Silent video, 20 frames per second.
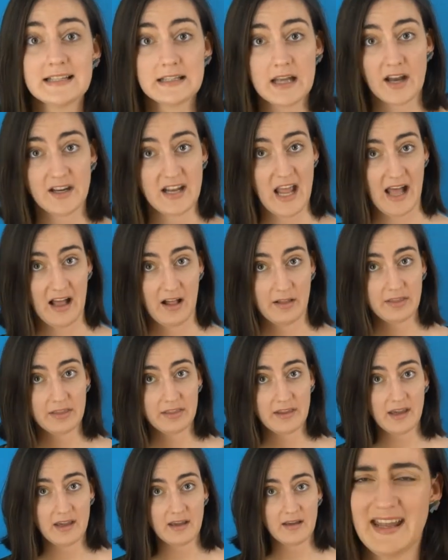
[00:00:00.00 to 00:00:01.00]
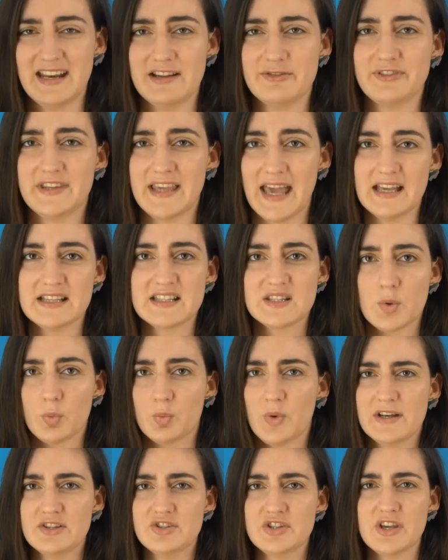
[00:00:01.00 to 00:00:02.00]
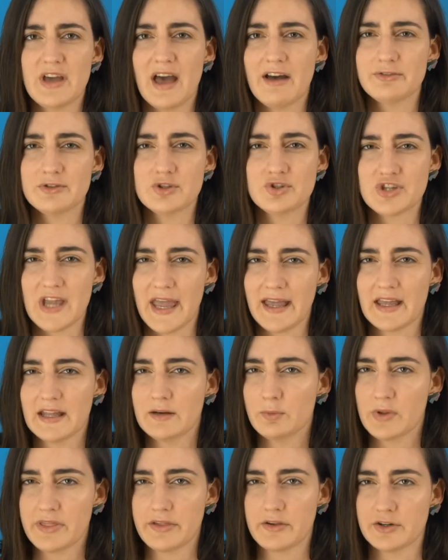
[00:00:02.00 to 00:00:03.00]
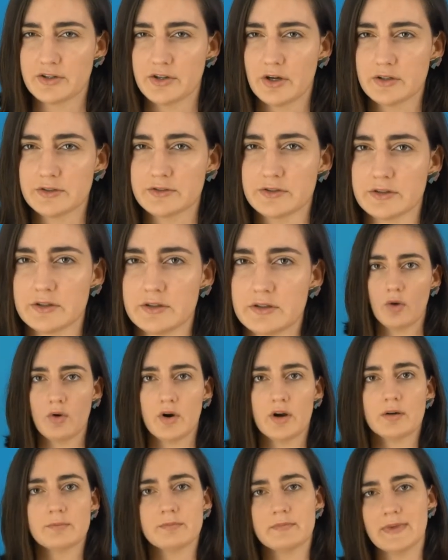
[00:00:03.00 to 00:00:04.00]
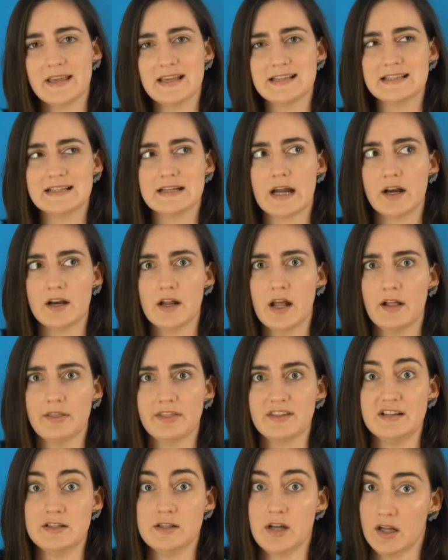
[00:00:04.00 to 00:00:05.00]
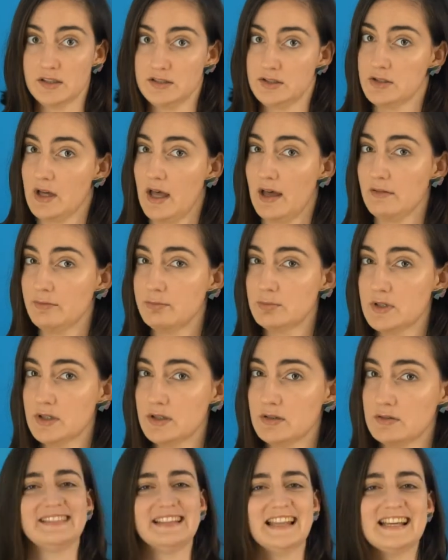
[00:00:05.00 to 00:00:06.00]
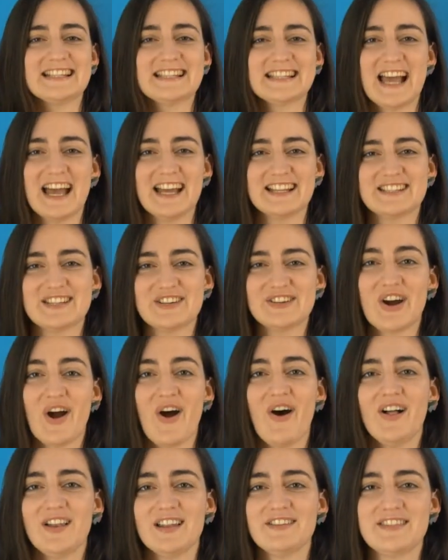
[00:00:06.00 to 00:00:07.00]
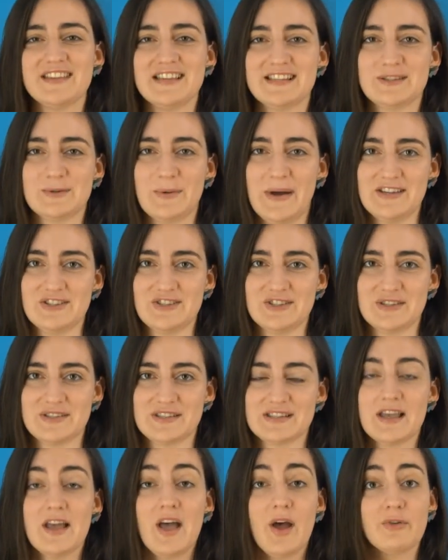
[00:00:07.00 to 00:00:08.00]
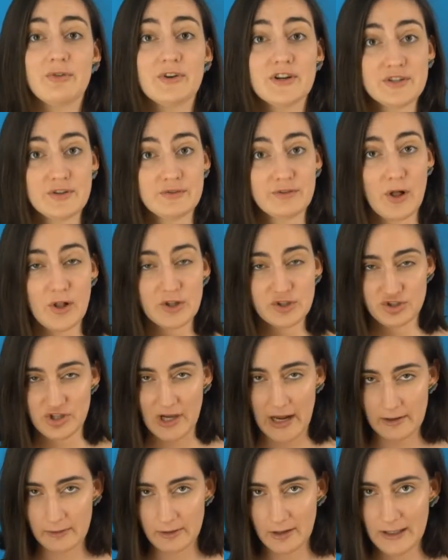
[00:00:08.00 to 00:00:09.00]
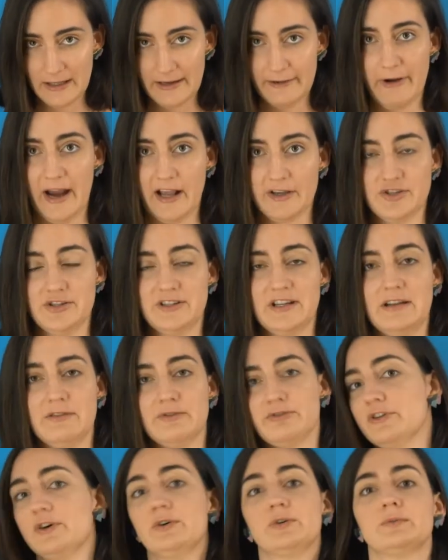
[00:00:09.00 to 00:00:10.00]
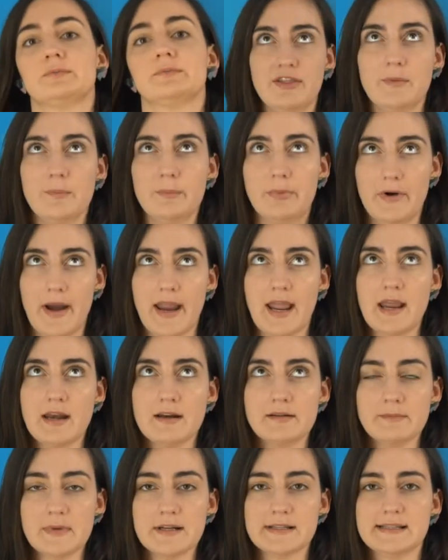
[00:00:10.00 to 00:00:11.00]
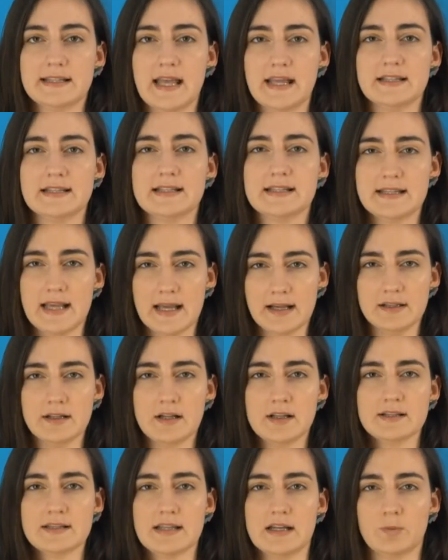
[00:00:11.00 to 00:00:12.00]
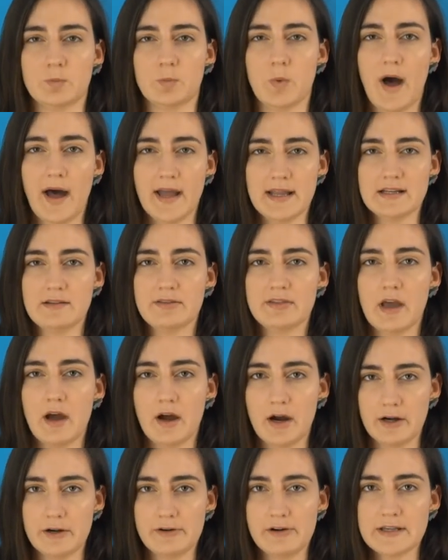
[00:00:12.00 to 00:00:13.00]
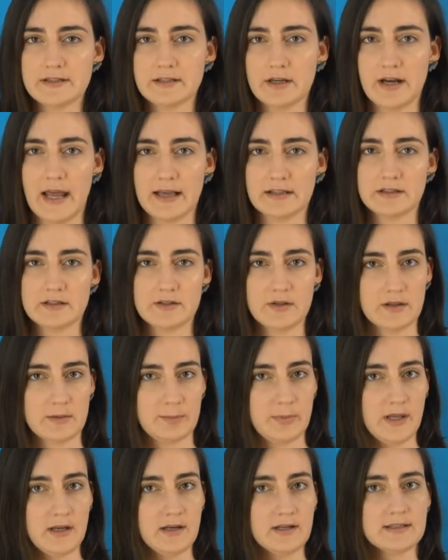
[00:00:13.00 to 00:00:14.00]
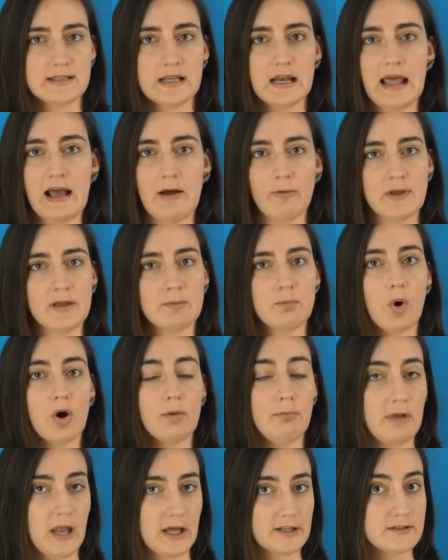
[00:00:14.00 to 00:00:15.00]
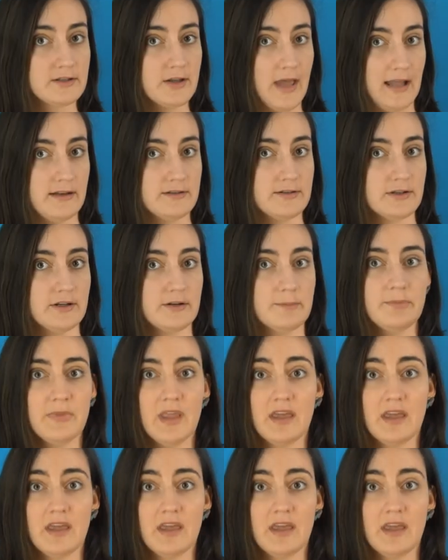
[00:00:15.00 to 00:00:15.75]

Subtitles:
it unhealthy? And if yes, when do you have to check in with your doctor? Or is it unhealthy not to have one? Let's answer all of these questions. First of all, general erection info. The brain sends signals that widen the arteries connected to the penis, allowing more blood to enter.